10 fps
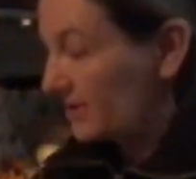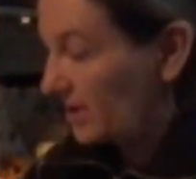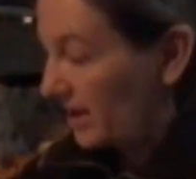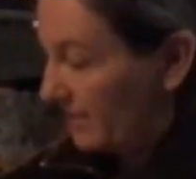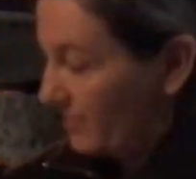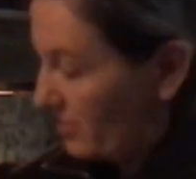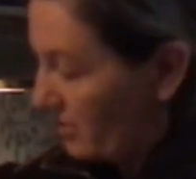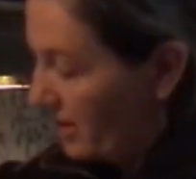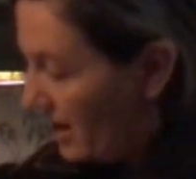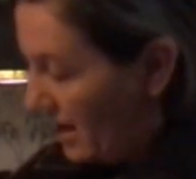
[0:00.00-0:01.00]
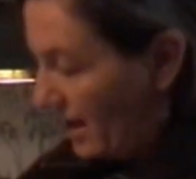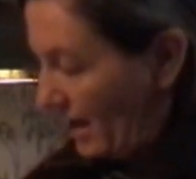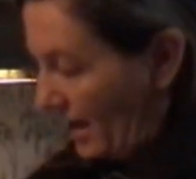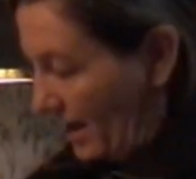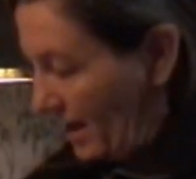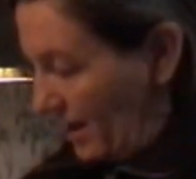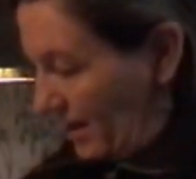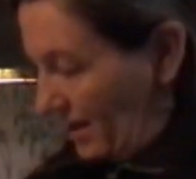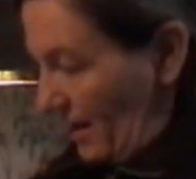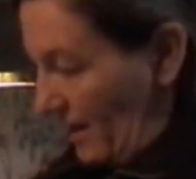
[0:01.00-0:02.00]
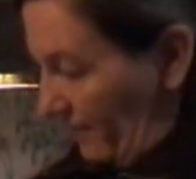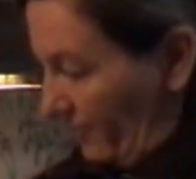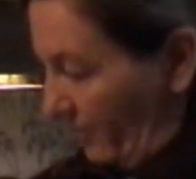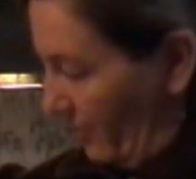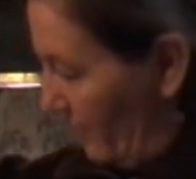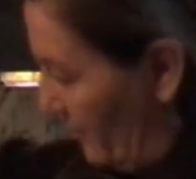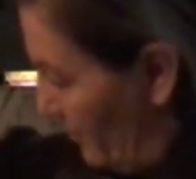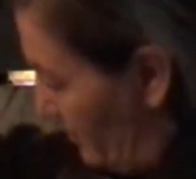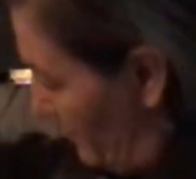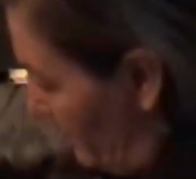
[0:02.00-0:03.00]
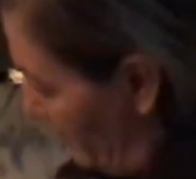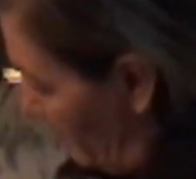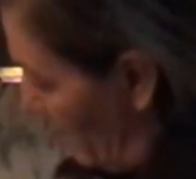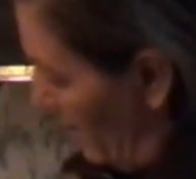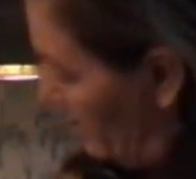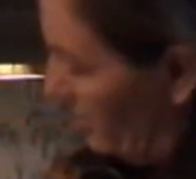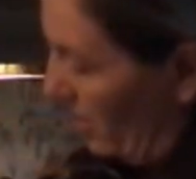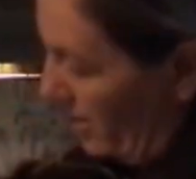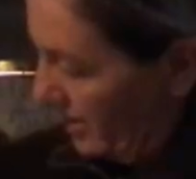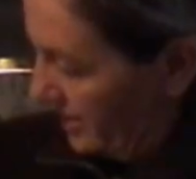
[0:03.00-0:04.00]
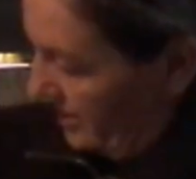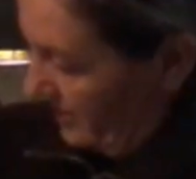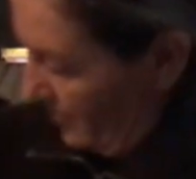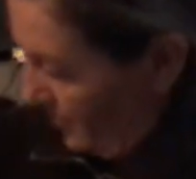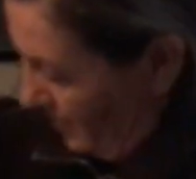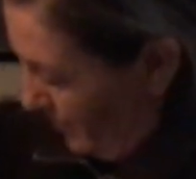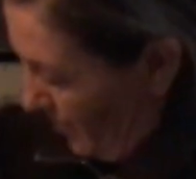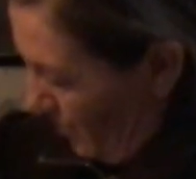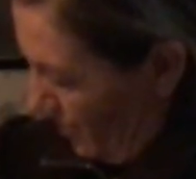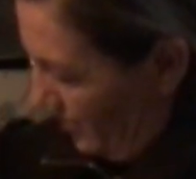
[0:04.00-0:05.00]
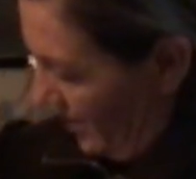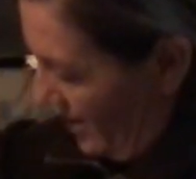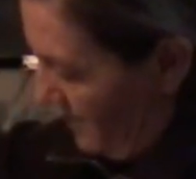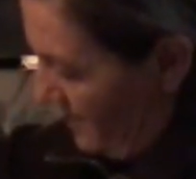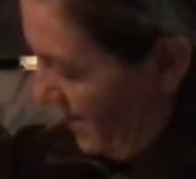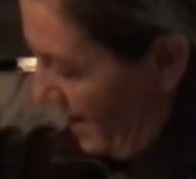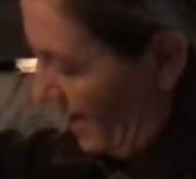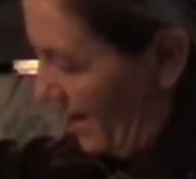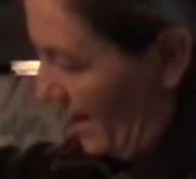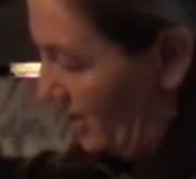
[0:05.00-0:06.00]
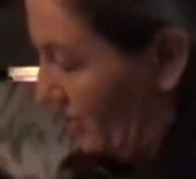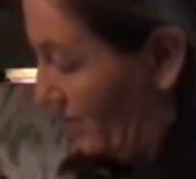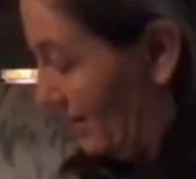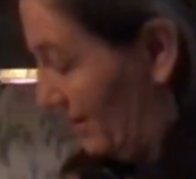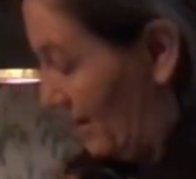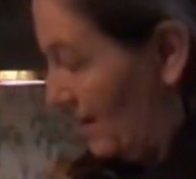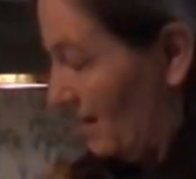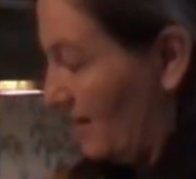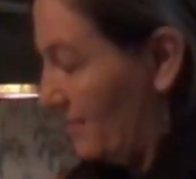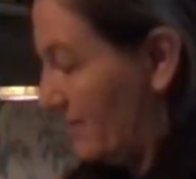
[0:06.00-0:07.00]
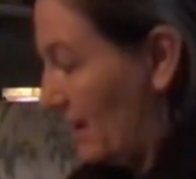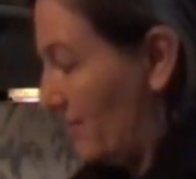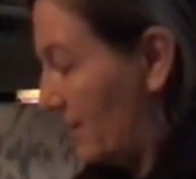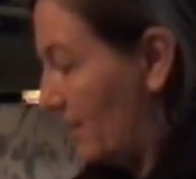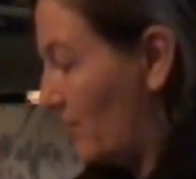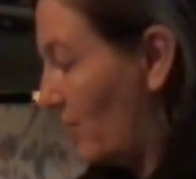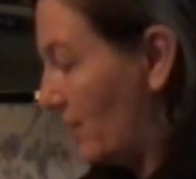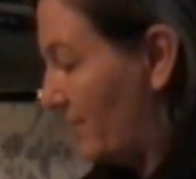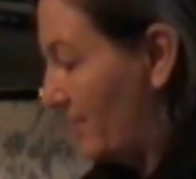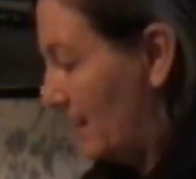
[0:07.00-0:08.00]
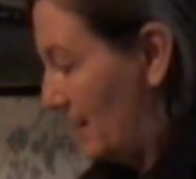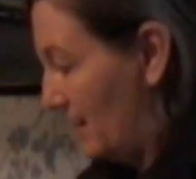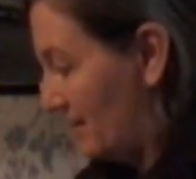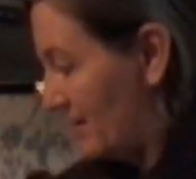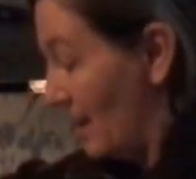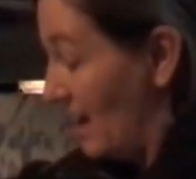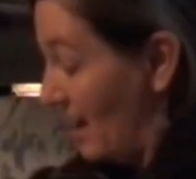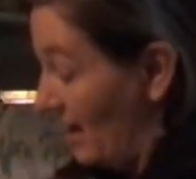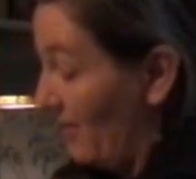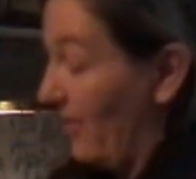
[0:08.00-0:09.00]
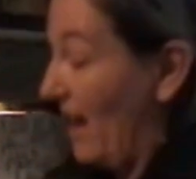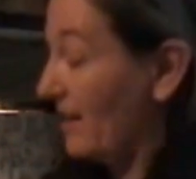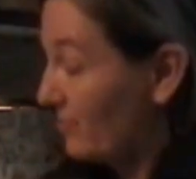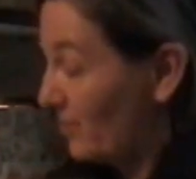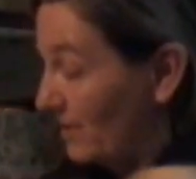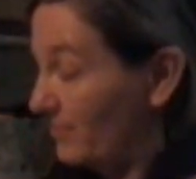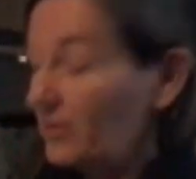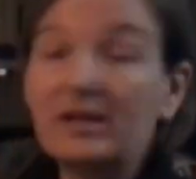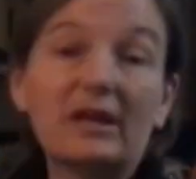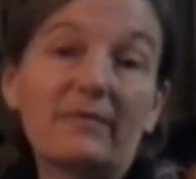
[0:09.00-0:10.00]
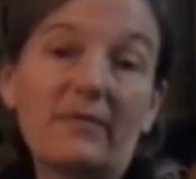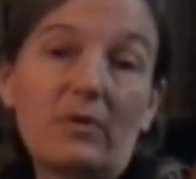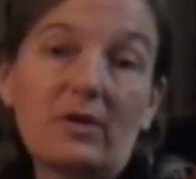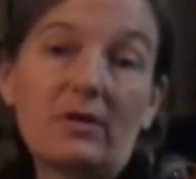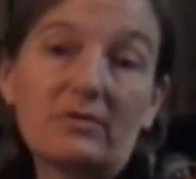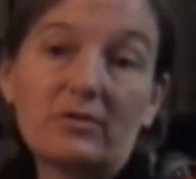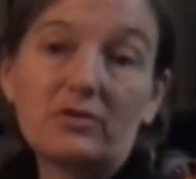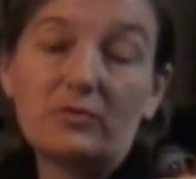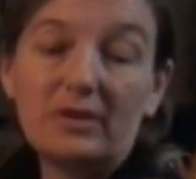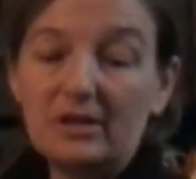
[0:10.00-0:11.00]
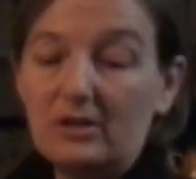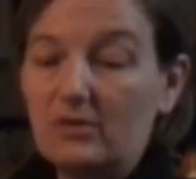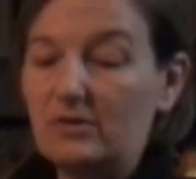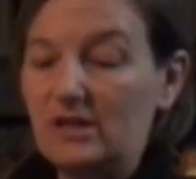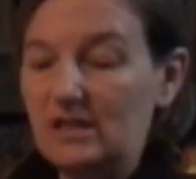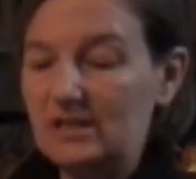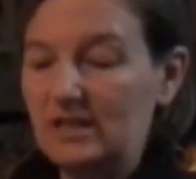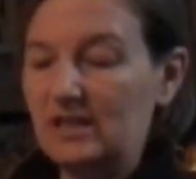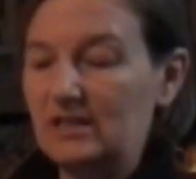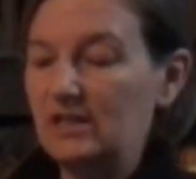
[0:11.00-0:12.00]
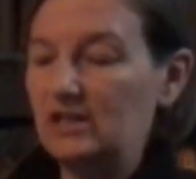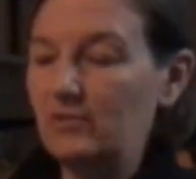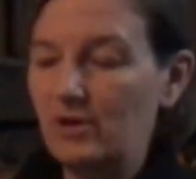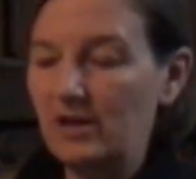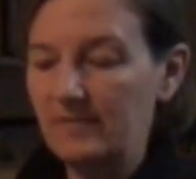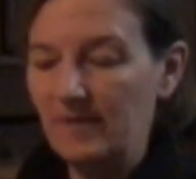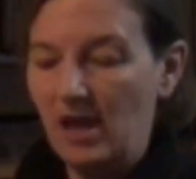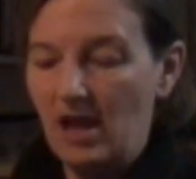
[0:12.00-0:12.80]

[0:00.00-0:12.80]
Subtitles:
the timer, and I've unlocked and pulled up, and as you can see, it comes out in 1 piece, and that's what I'm looking for. So there's really no need to continue on.